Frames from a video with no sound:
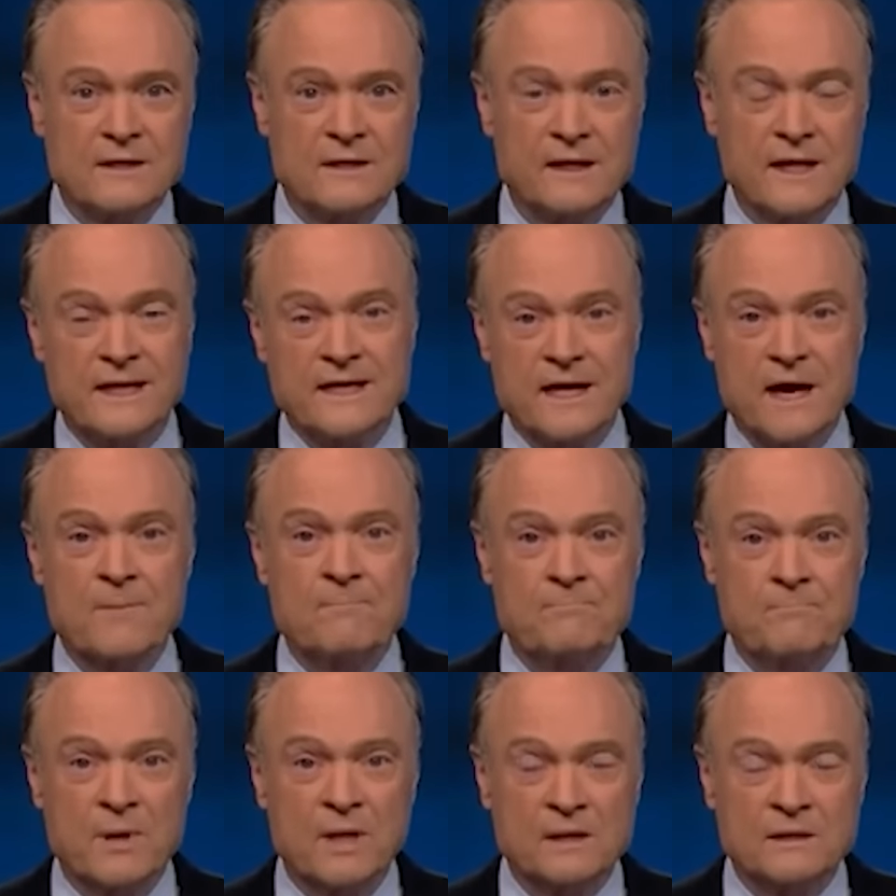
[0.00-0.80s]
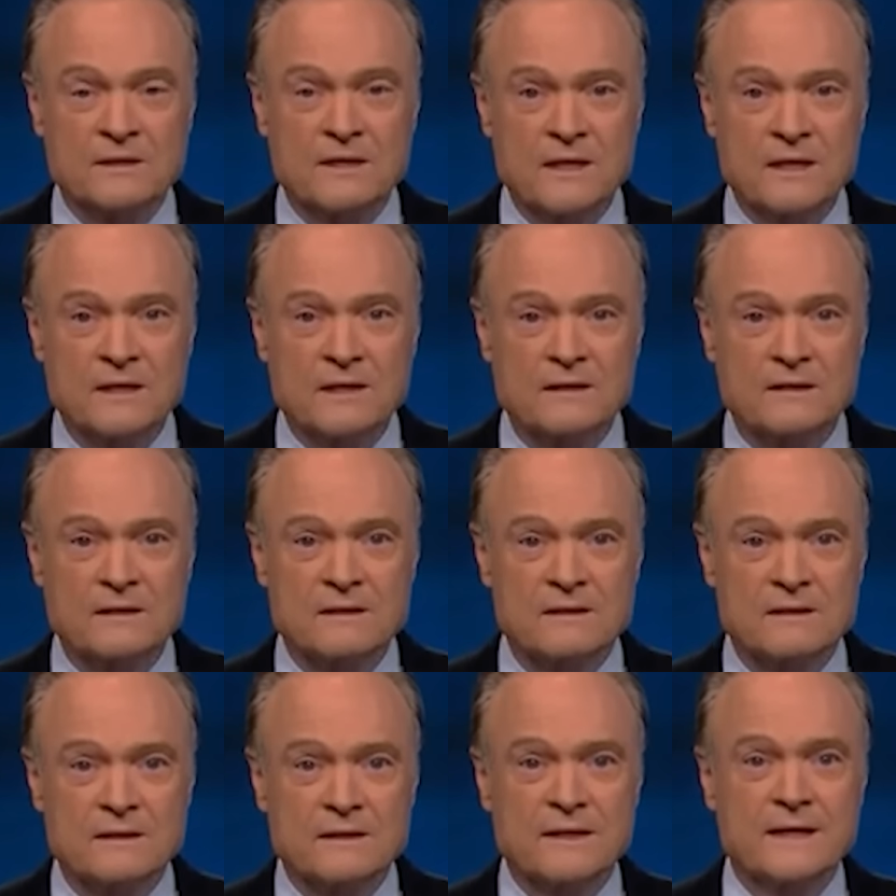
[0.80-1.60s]
like a building,
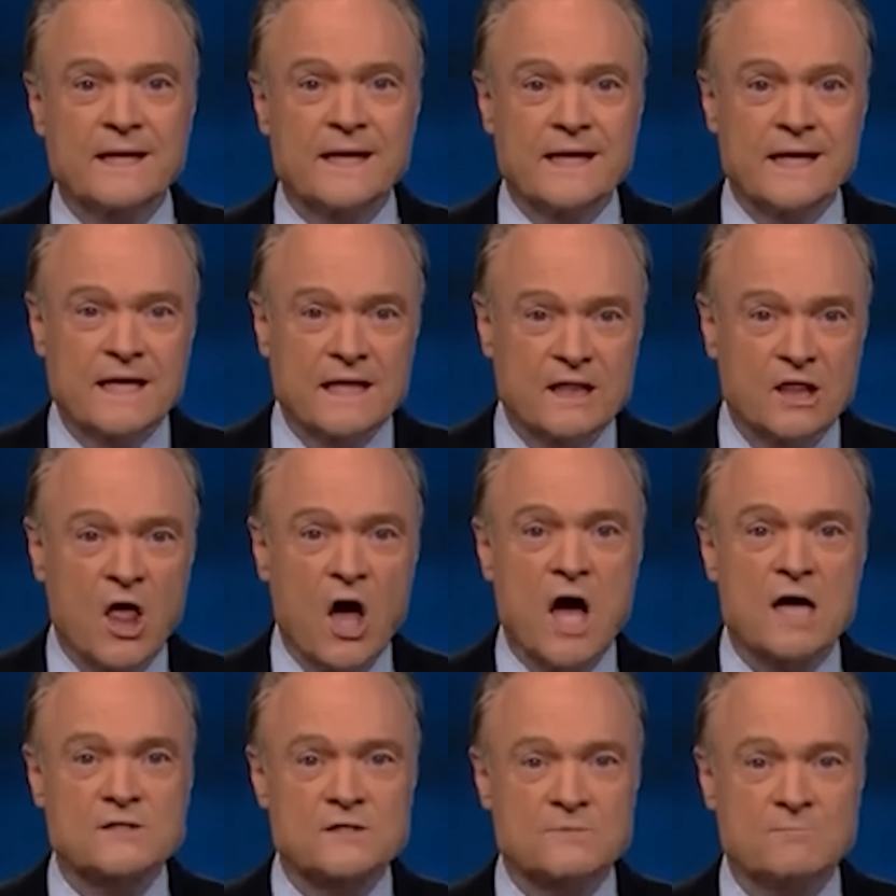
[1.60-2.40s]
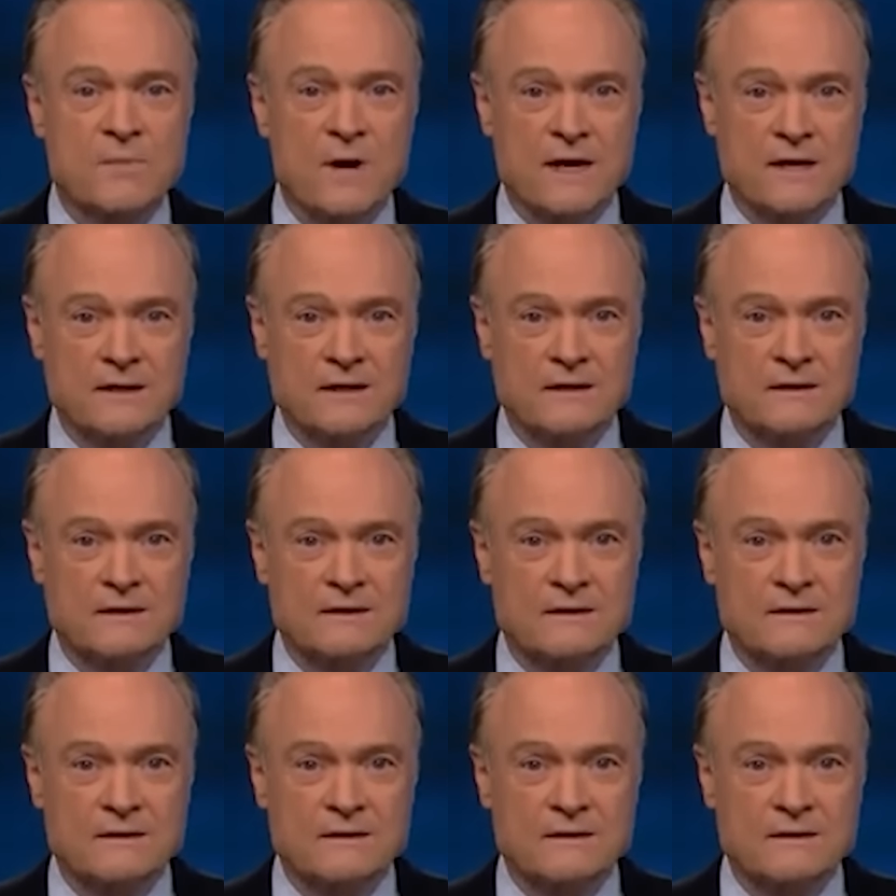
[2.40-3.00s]
he lost money.